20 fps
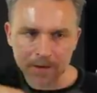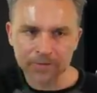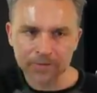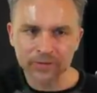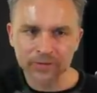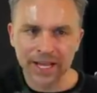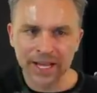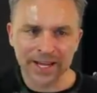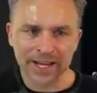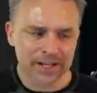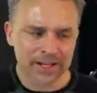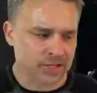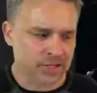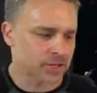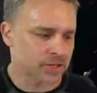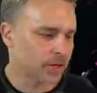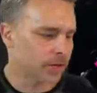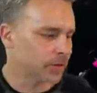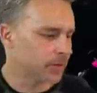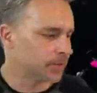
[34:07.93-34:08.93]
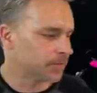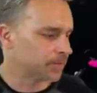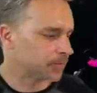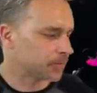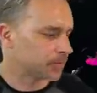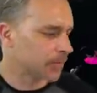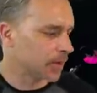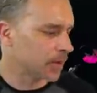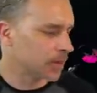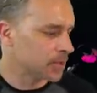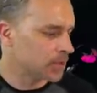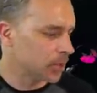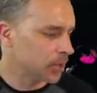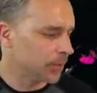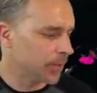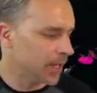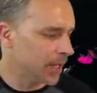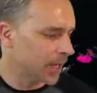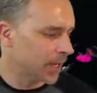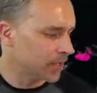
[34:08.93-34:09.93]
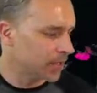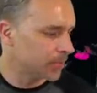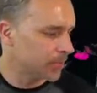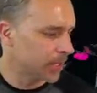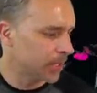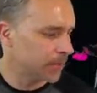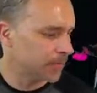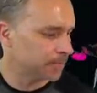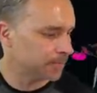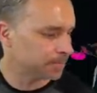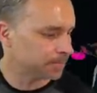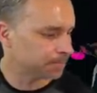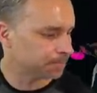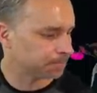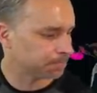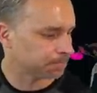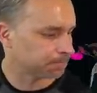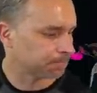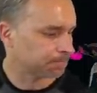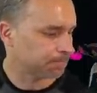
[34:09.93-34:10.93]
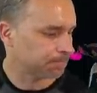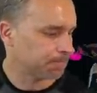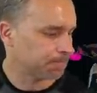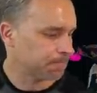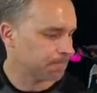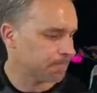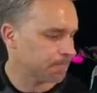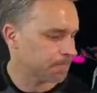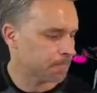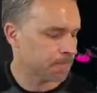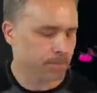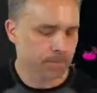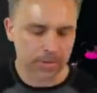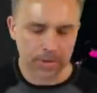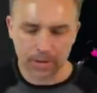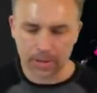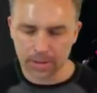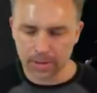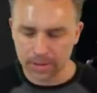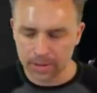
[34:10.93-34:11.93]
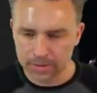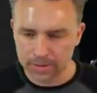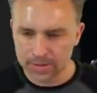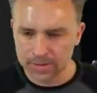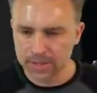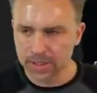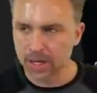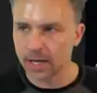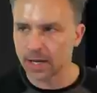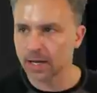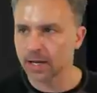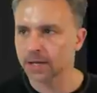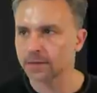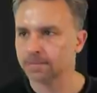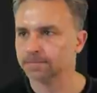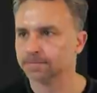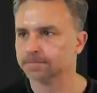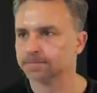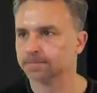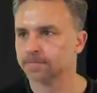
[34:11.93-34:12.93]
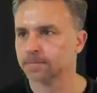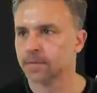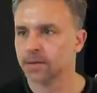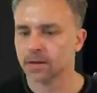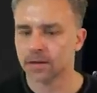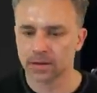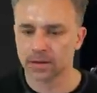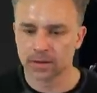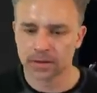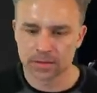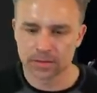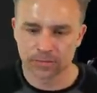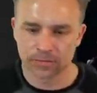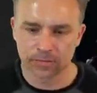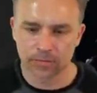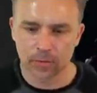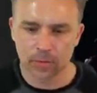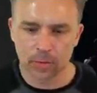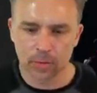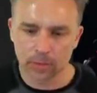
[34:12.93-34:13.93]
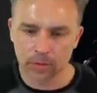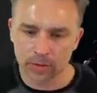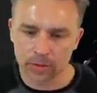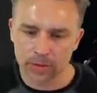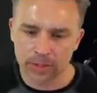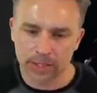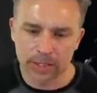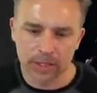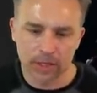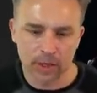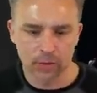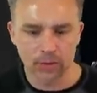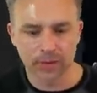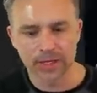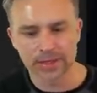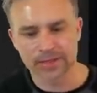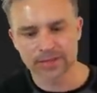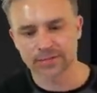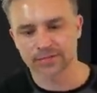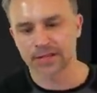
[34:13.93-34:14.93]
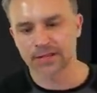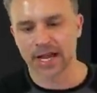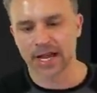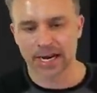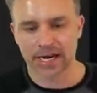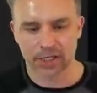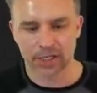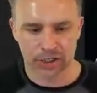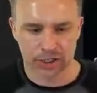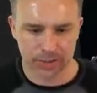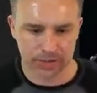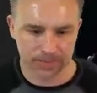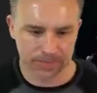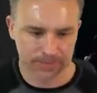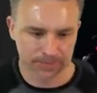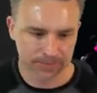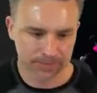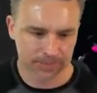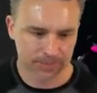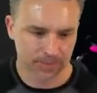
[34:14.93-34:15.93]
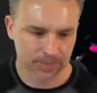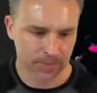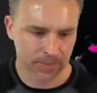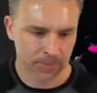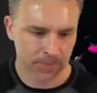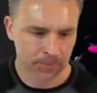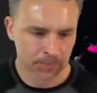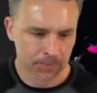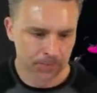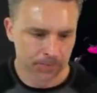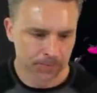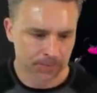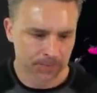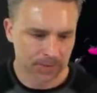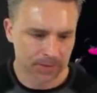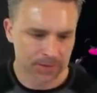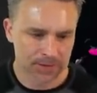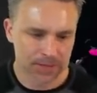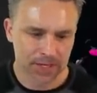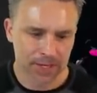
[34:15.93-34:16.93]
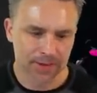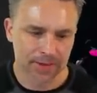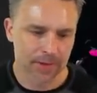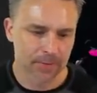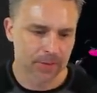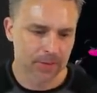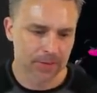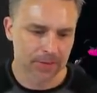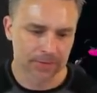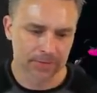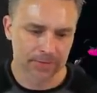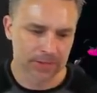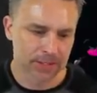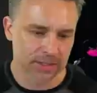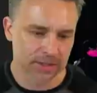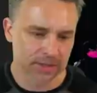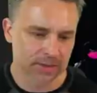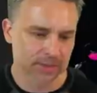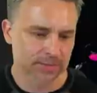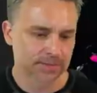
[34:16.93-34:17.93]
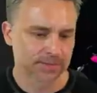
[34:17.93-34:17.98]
Flash? No. Adobe Animate is uh, is formerly known as Flash. It's not that big of a deal,